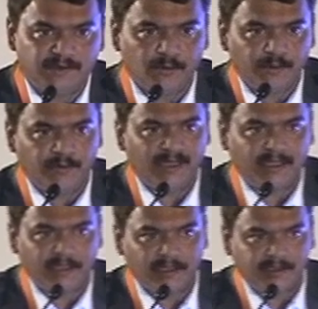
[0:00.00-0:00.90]
is going to
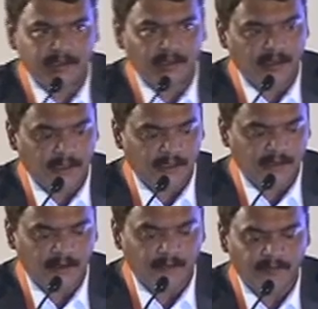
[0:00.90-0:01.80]
get connected
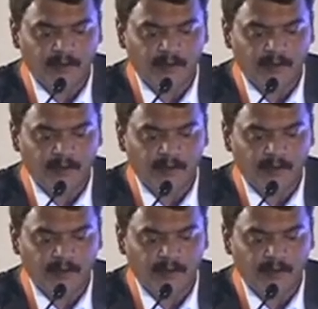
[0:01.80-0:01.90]
and uh,